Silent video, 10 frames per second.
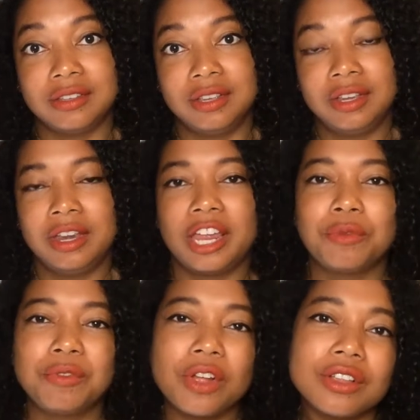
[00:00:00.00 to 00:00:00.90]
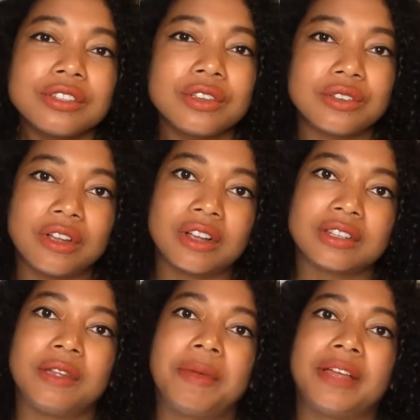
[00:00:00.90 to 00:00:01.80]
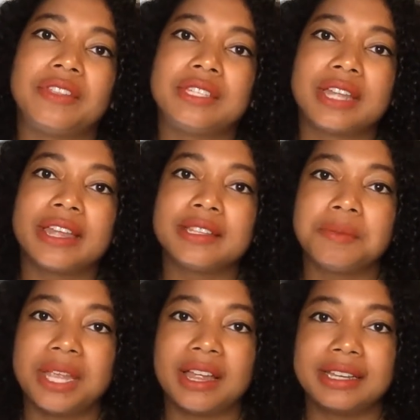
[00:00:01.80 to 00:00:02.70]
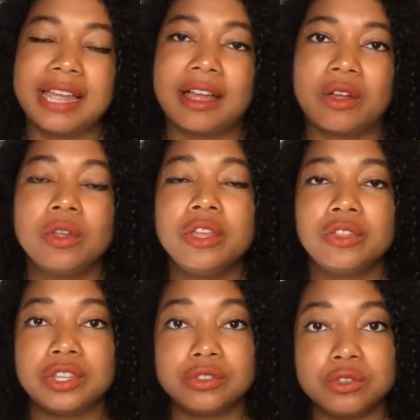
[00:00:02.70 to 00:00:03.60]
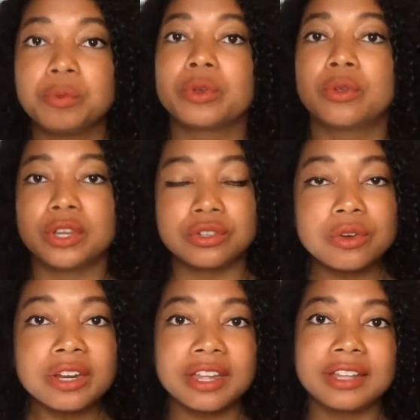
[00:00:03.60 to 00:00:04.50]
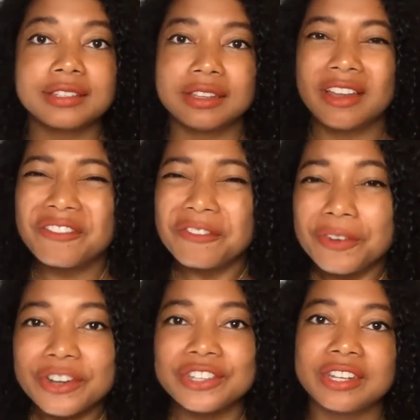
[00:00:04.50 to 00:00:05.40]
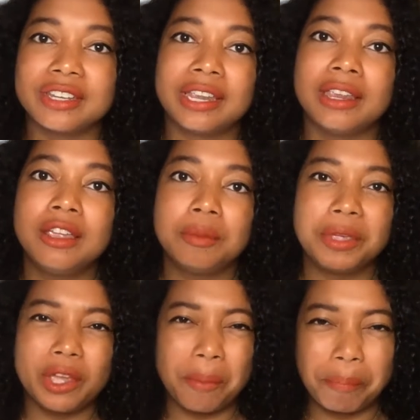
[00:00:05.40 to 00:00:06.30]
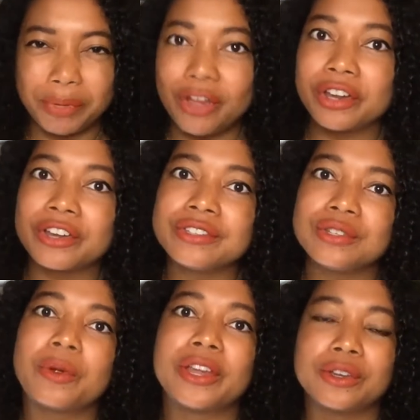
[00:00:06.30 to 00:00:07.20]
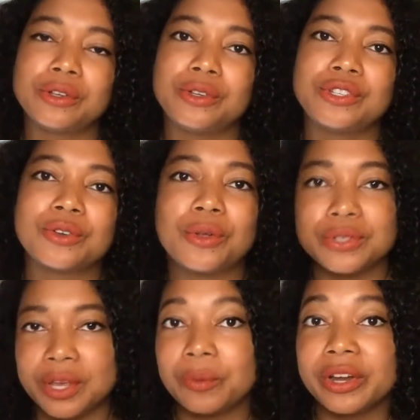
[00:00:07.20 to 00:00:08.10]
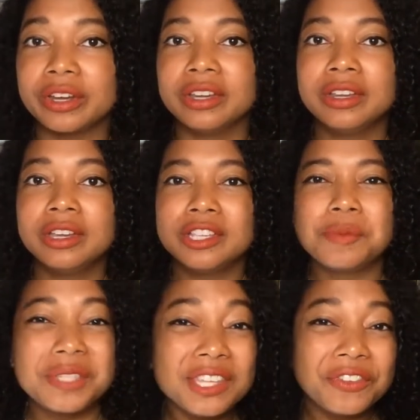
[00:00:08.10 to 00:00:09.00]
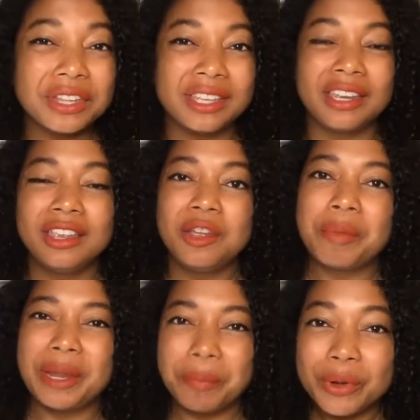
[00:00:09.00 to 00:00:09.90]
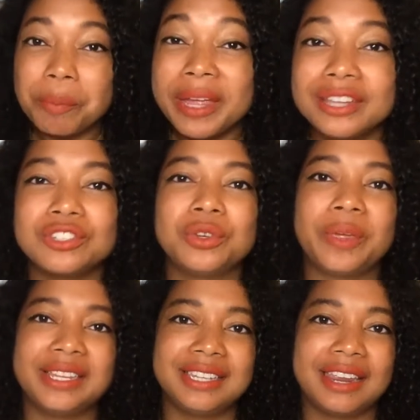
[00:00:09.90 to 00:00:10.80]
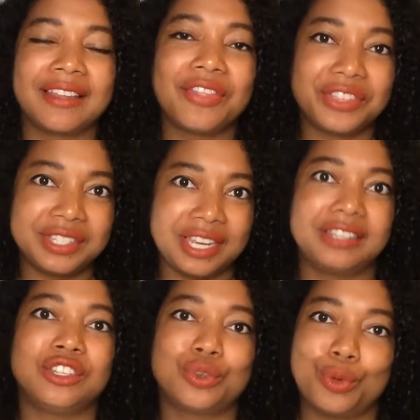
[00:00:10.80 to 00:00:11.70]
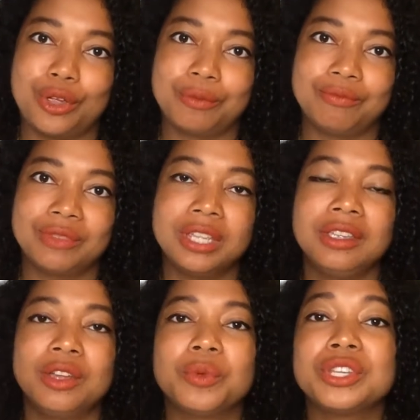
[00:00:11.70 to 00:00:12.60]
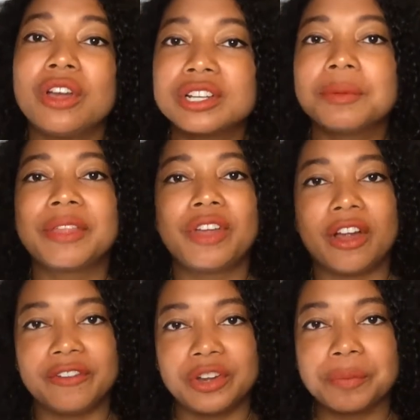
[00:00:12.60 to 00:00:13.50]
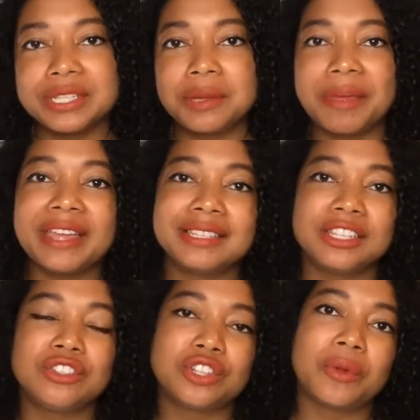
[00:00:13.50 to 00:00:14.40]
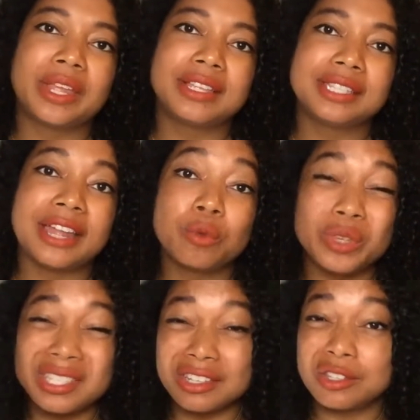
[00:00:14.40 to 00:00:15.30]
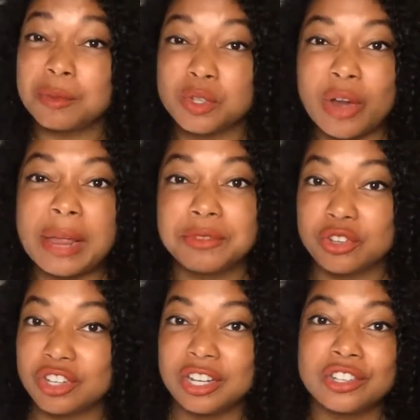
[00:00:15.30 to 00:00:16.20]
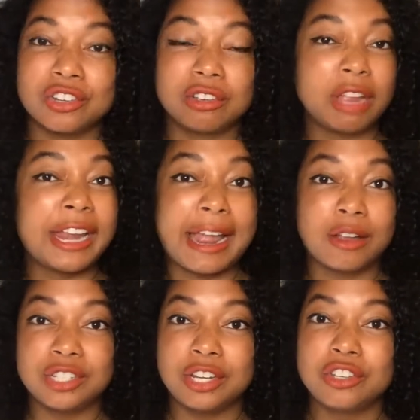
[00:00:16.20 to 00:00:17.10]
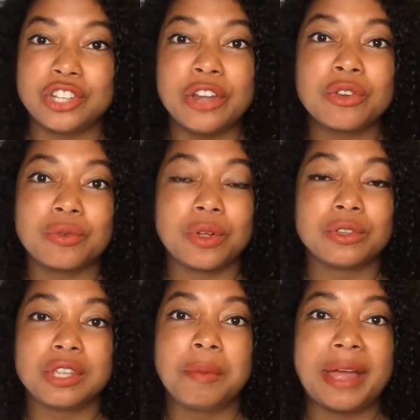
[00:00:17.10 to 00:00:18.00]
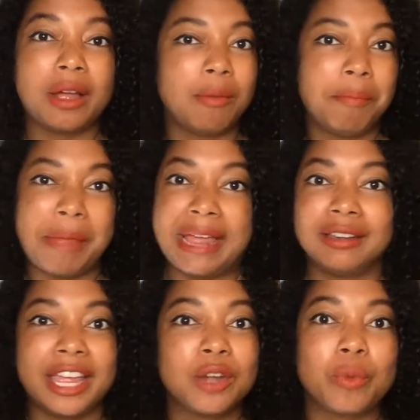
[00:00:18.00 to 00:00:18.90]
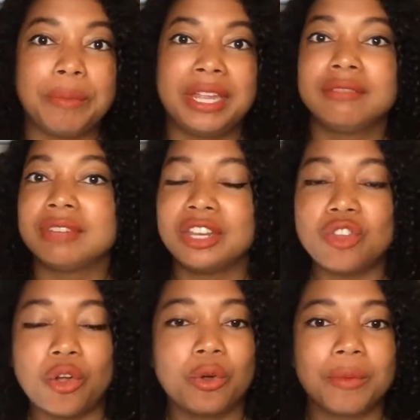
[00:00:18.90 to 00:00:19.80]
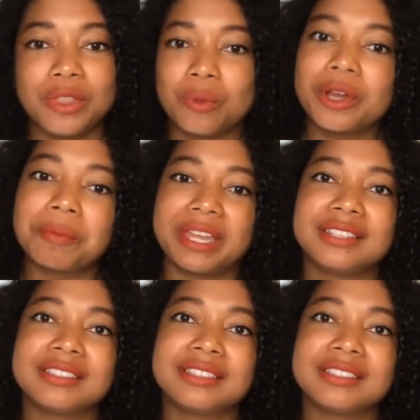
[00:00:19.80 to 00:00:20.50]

And we've also talked about the science behind how these super quick shortcuts unfortunately become blockers to our inclusion goals at work, specifically by perpetuating the status quo. We talked about the Harvard implicit biases showing us that we still subscribe to traditional and outdated gender roles about men and women in the home and the workplace.